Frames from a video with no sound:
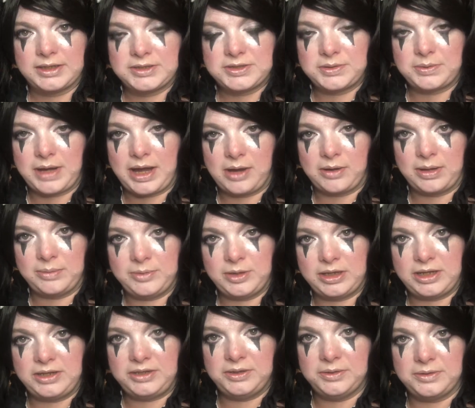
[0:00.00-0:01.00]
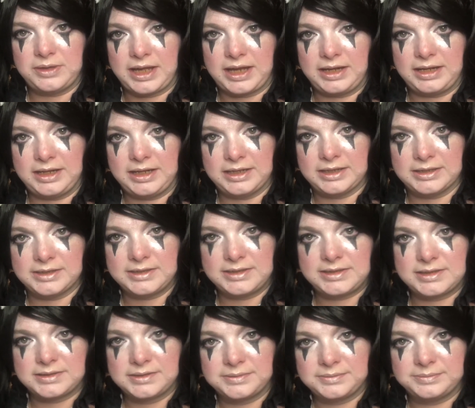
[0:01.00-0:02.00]
So how I'm going to do that
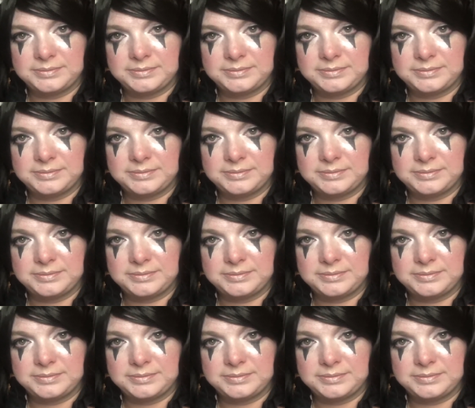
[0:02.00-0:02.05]
is